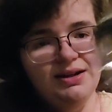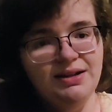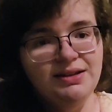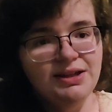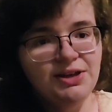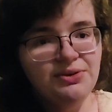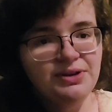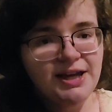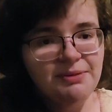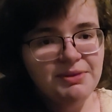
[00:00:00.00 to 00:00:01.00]
And then you
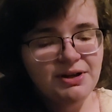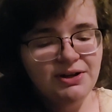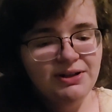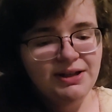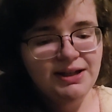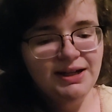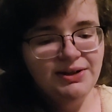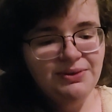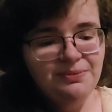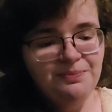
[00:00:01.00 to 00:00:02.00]
tap garlic
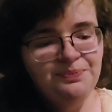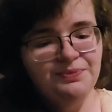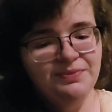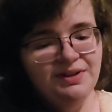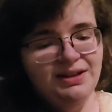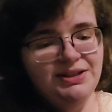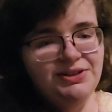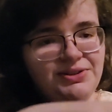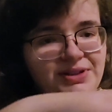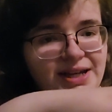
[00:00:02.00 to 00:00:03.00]
out. And so
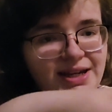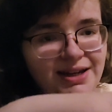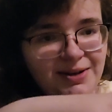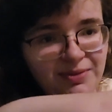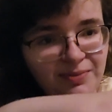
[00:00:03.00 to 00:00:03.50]
you take it